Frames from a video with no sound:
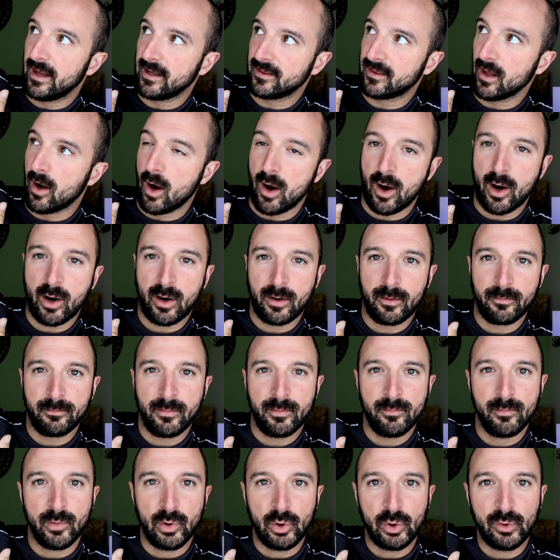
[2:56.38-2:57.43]
like the arm
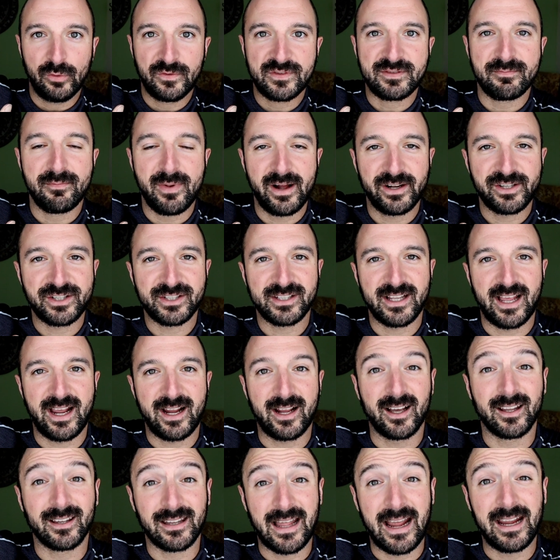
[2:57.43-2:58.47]
moves much
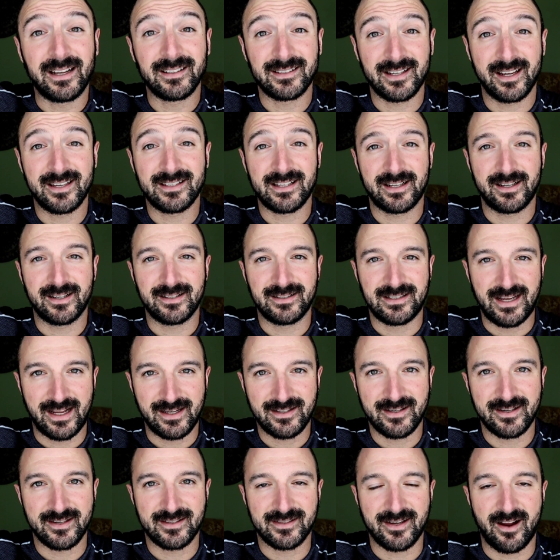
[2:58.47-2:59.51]
like a light does at a
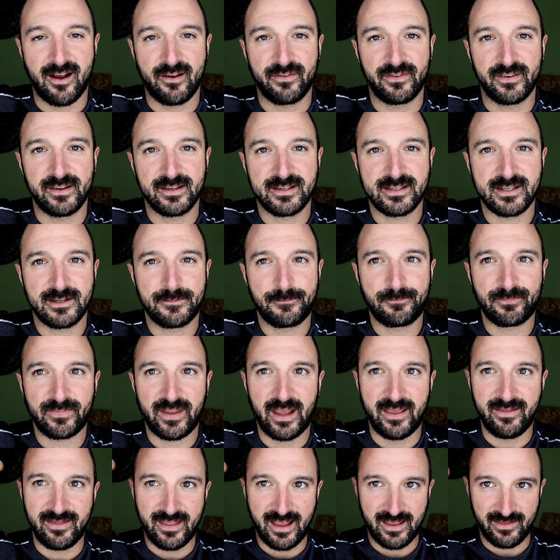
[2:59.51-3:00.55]
dentist's office
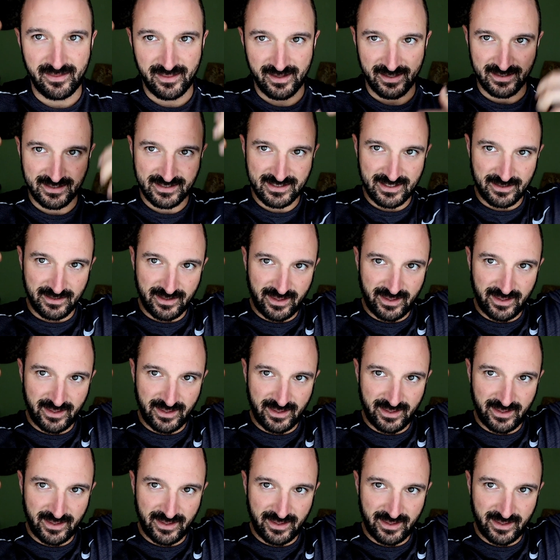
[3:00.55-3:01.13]
and then this